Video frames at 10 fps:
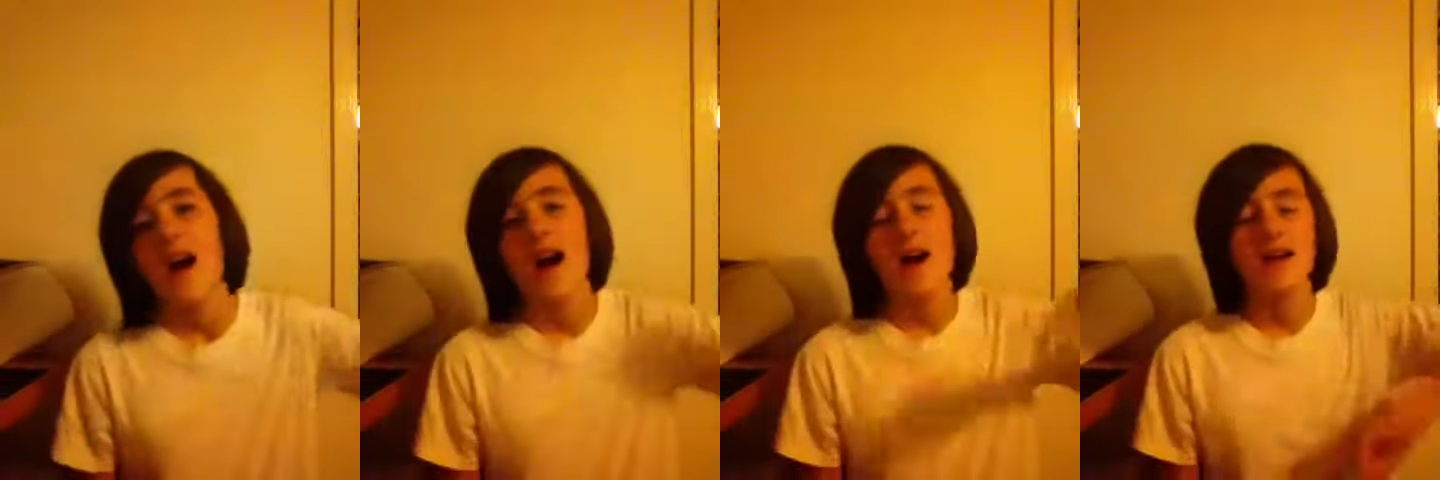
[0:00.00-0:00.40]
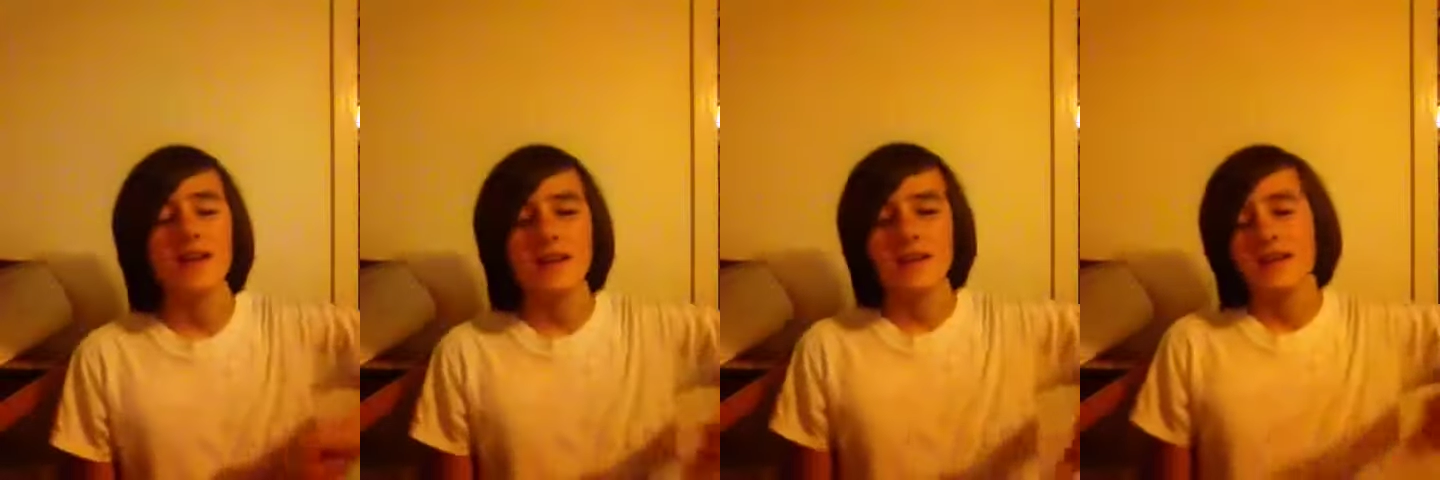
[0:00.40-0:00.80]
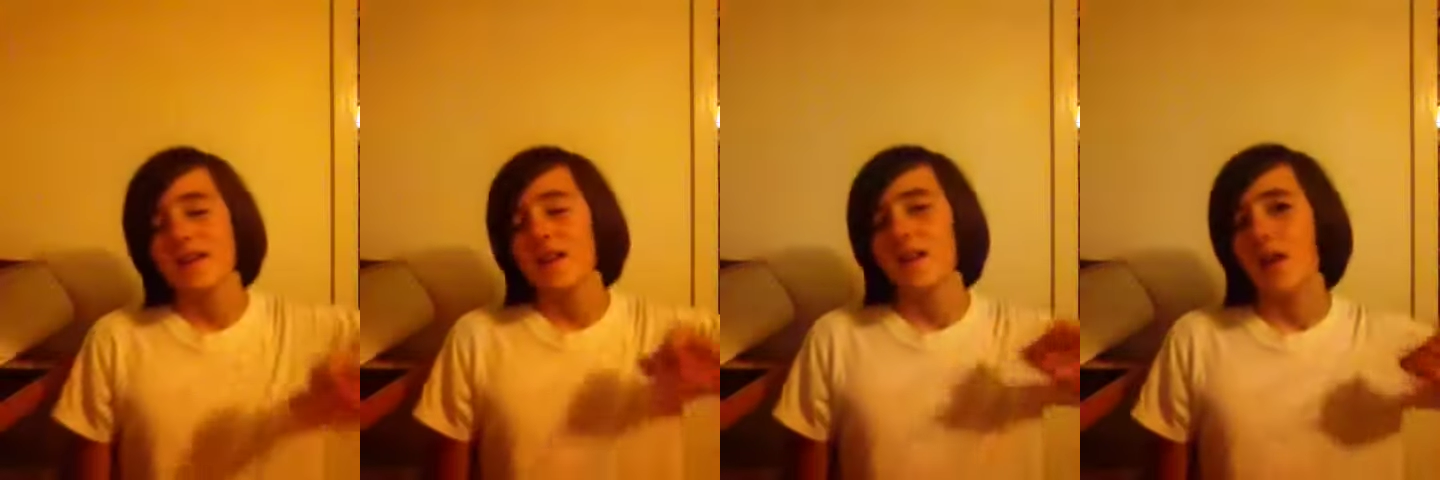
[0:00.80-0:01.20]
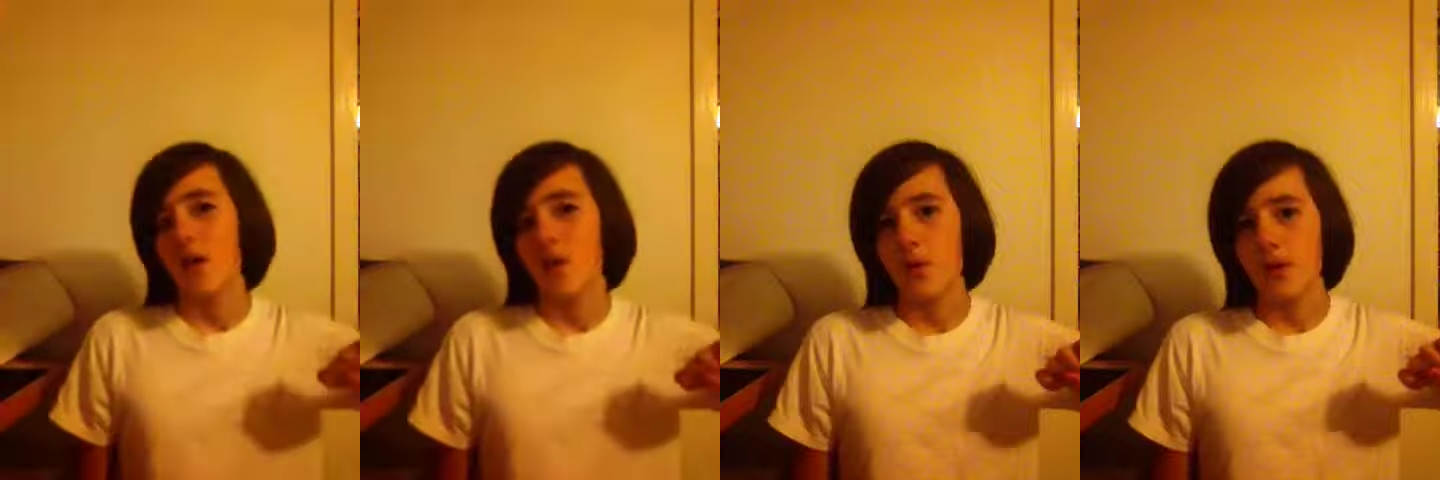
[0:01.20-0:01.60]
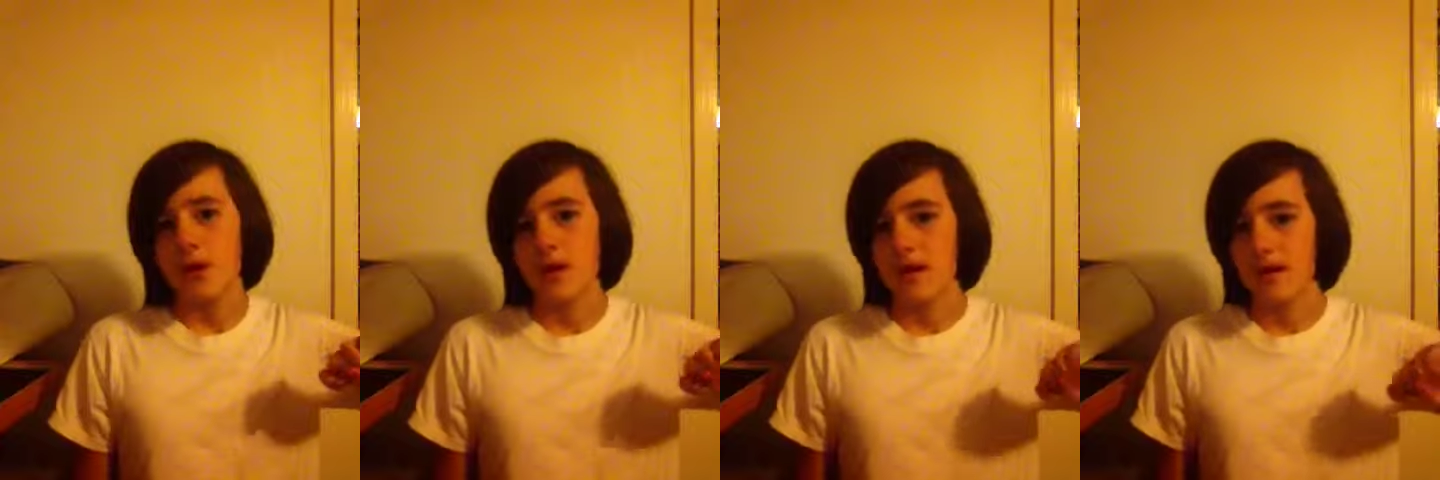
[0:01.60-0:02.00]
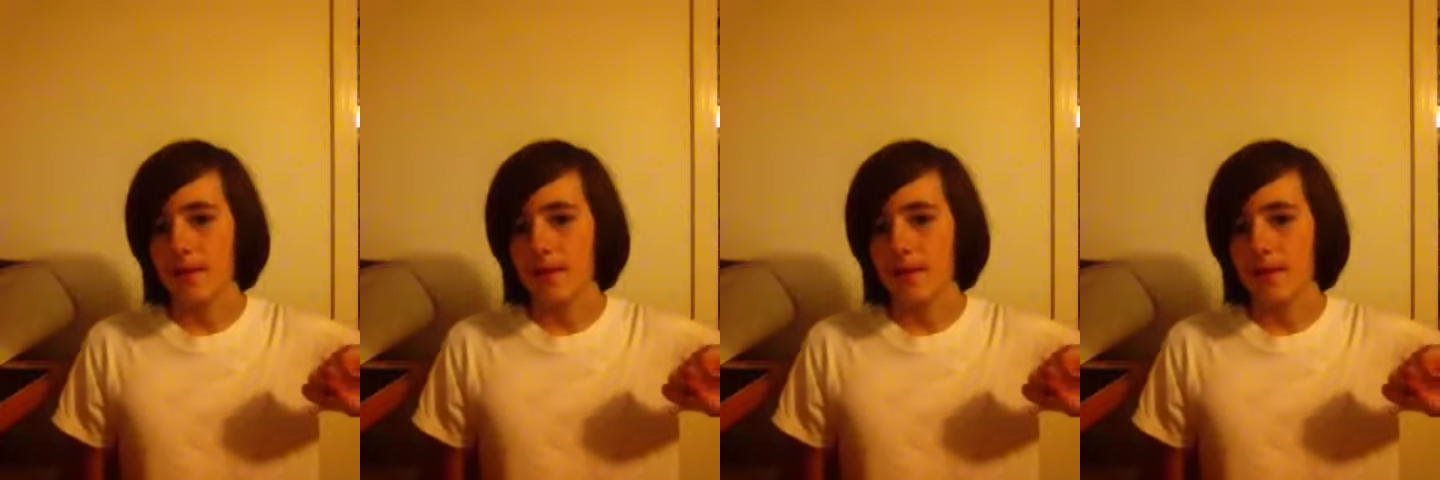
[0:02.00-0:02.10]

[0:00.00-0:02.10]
on our